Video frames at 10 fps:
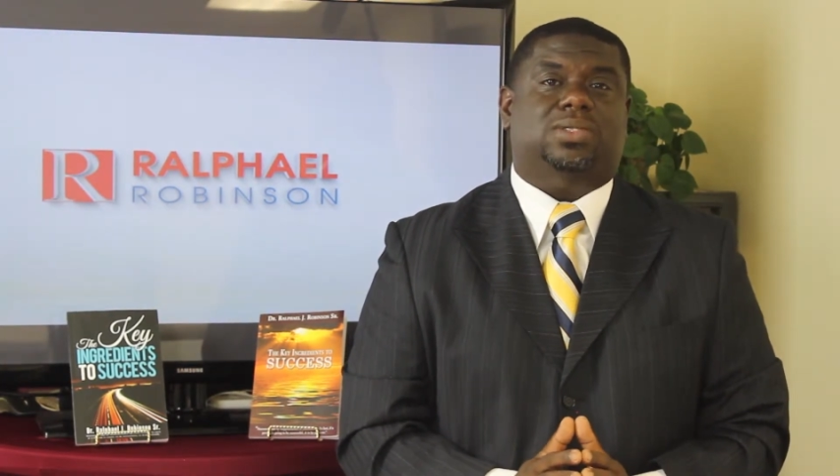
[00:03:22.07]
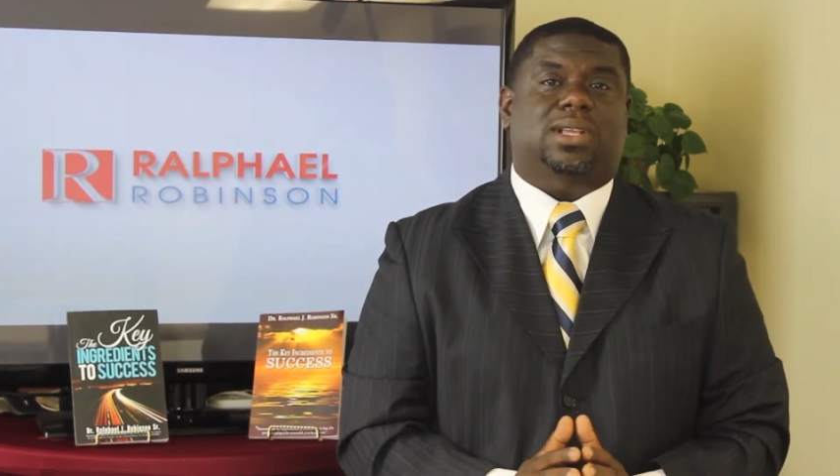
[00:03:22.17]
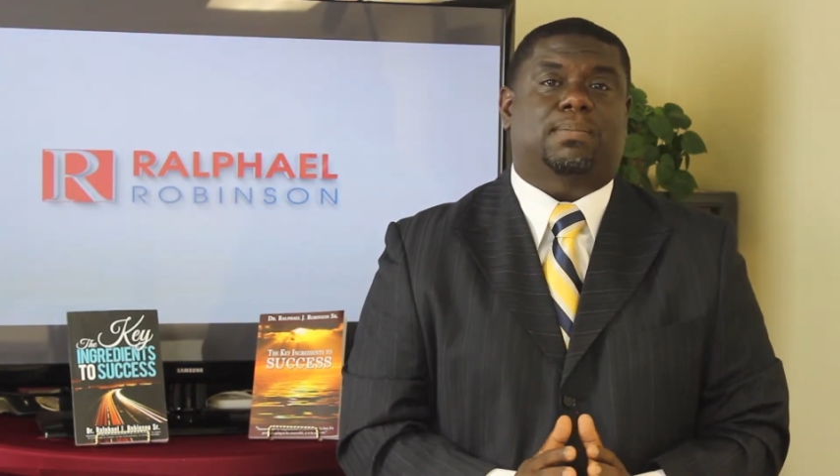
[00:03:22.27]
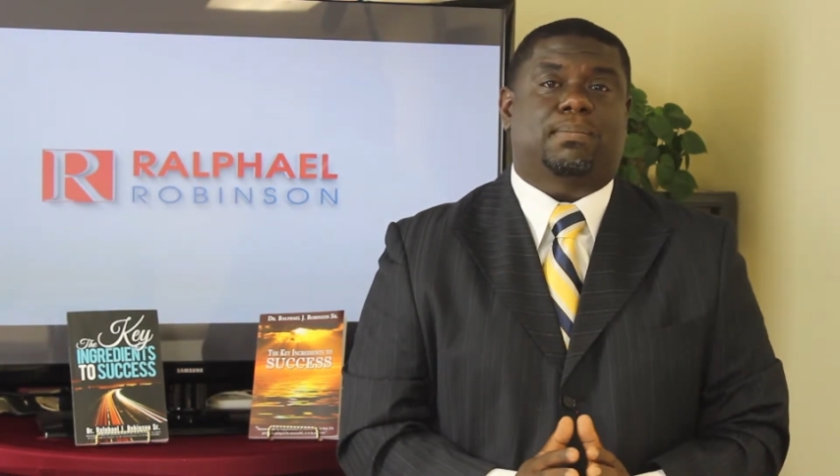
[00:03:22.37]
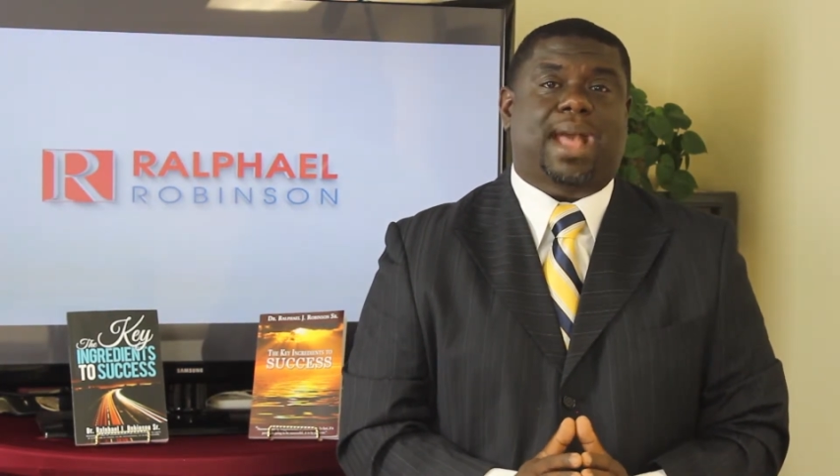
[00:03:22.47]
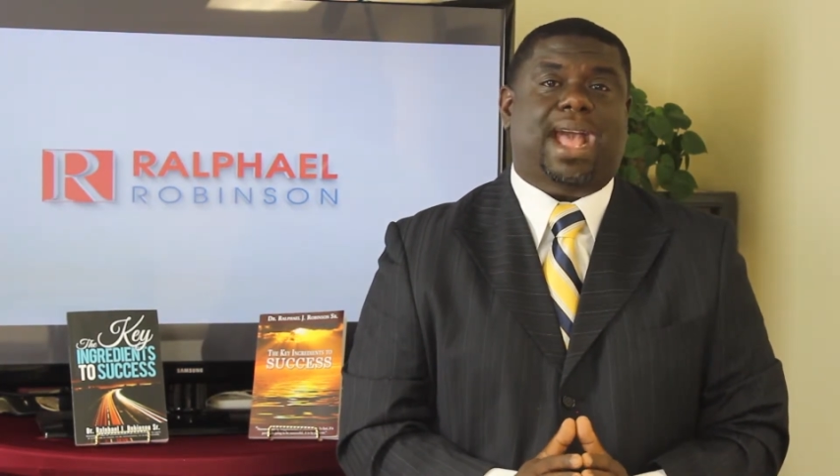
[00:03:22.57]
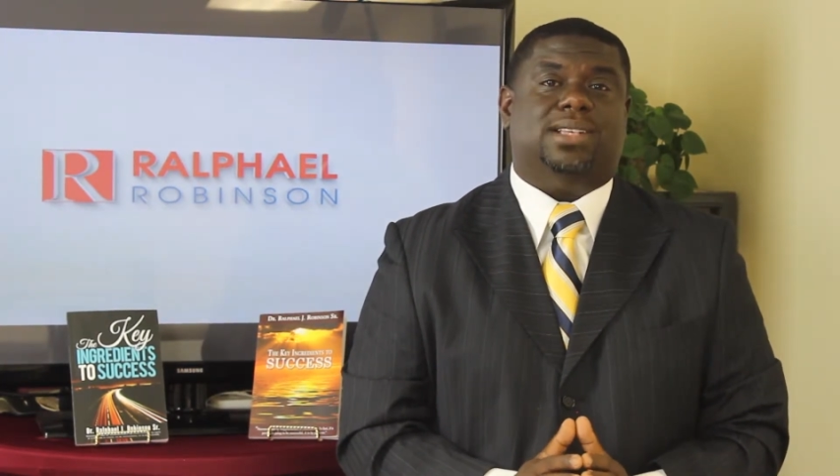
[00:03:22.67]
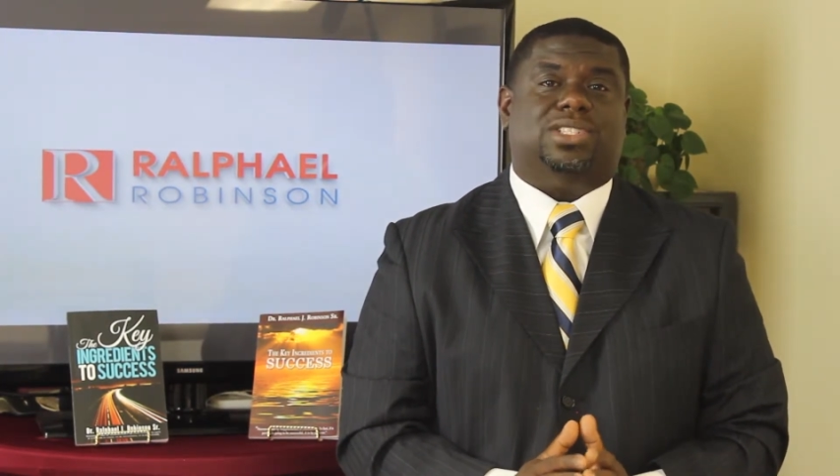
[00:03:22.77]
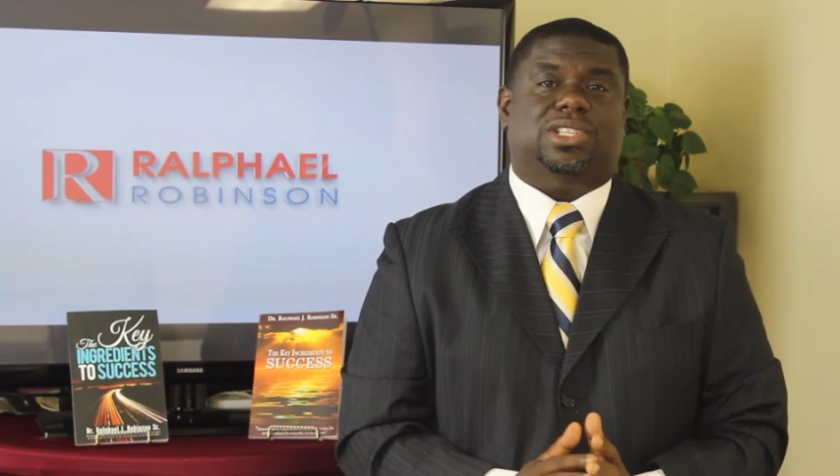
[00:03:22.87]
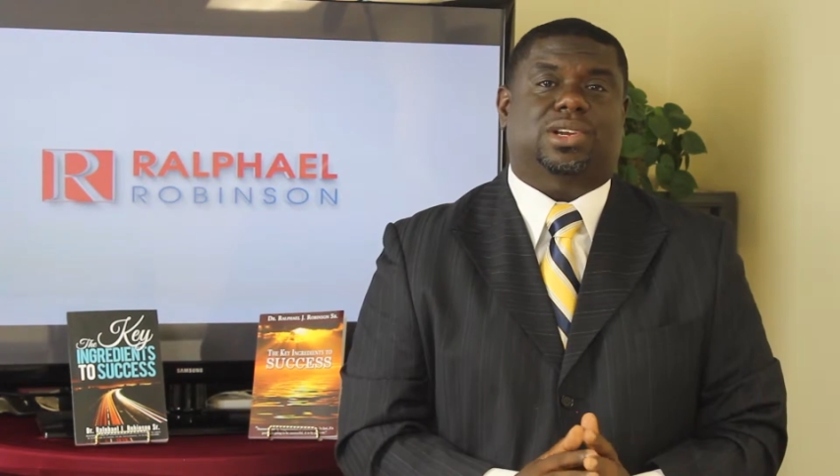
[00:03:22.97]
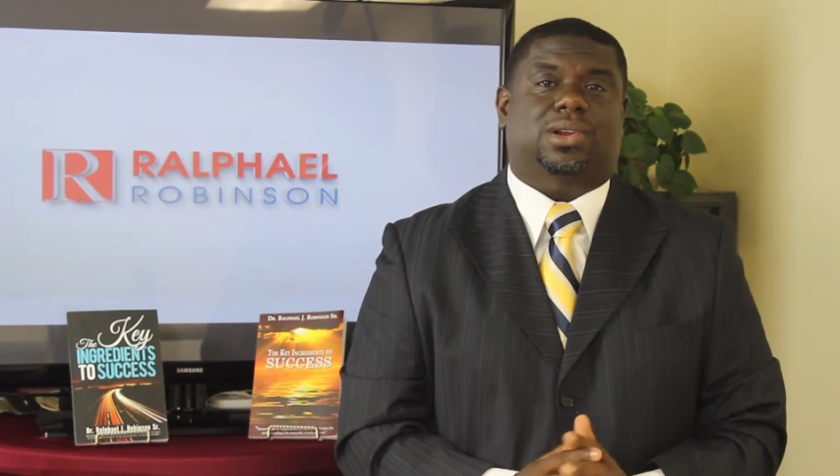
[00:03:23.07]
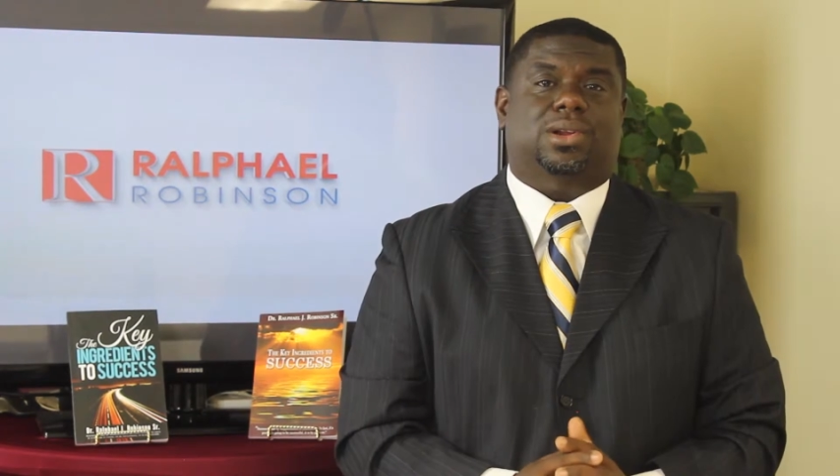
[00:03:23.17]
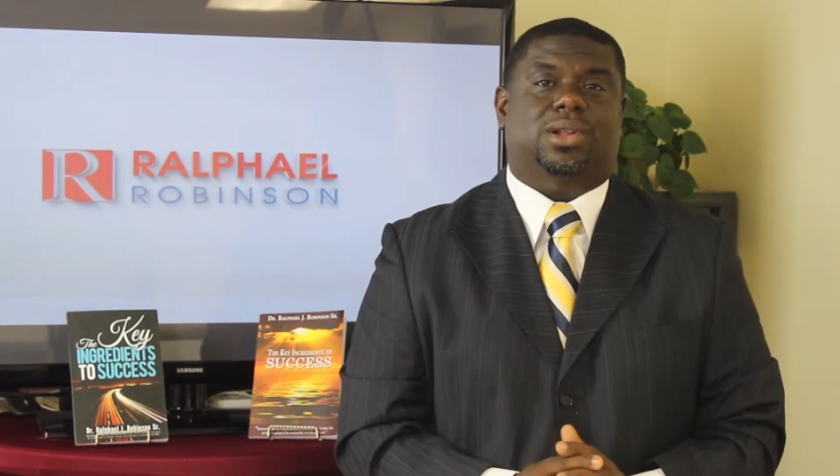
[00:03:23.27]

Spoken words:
to master